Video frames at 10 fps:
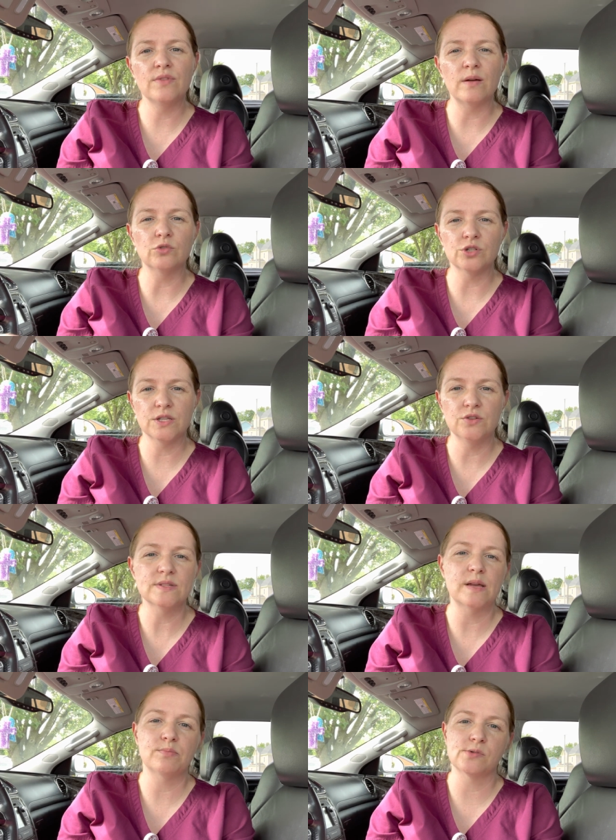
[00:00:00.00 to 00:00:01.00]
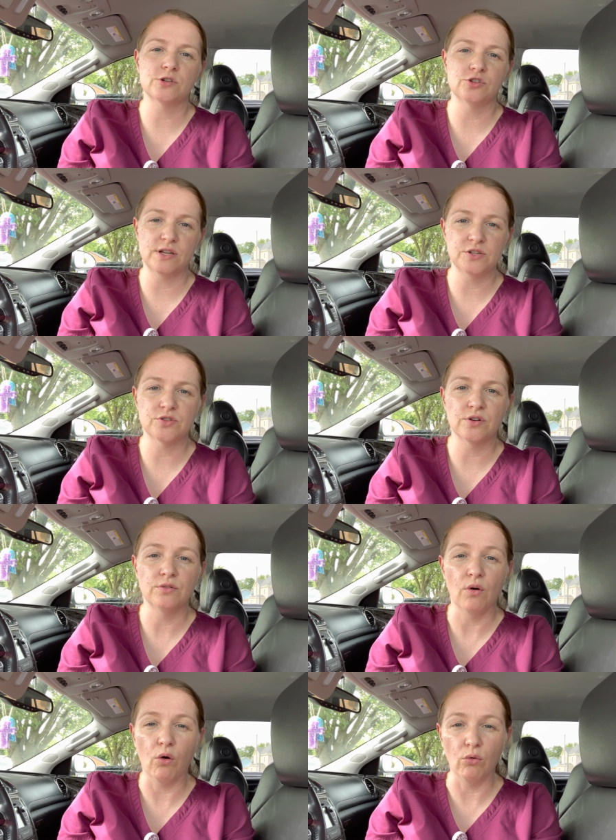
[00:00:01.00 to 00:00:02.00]
they will just use a
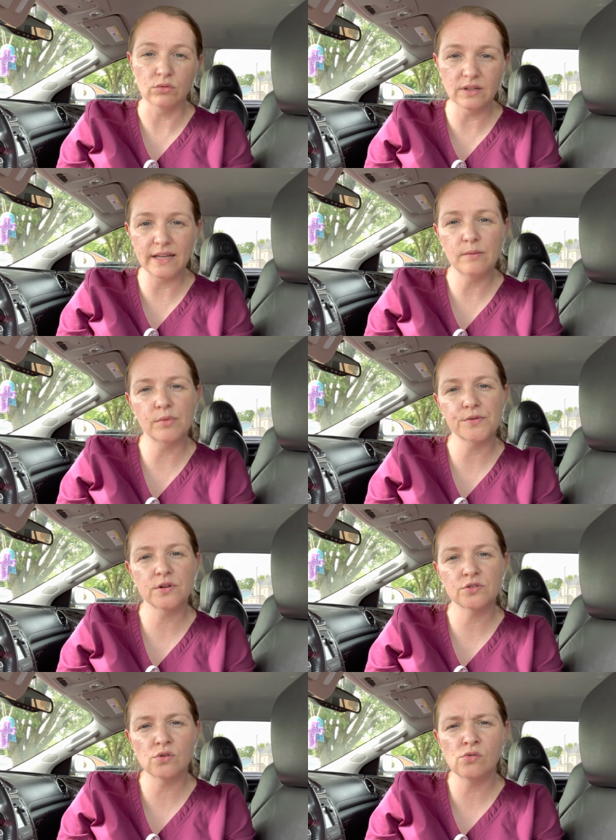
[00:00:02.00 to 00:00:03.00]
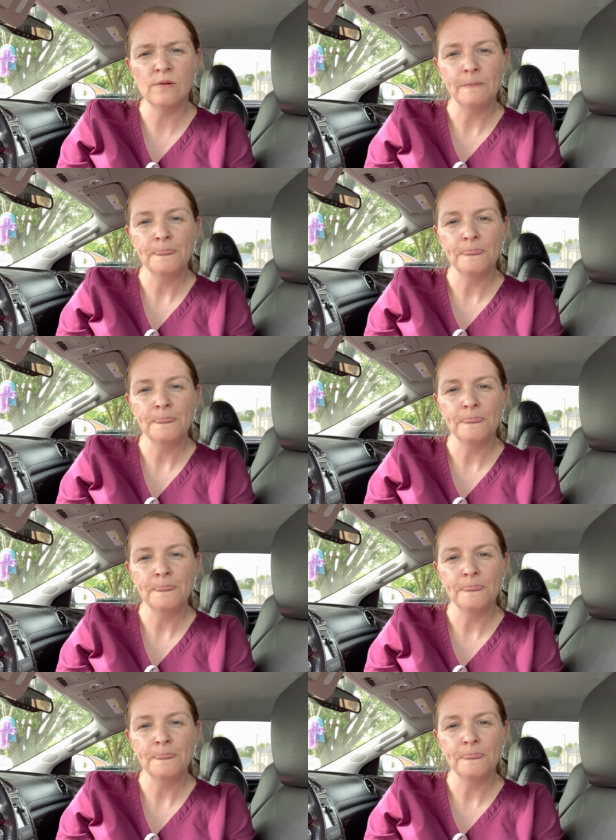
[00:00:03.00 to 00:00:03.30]
progesterone only birth control.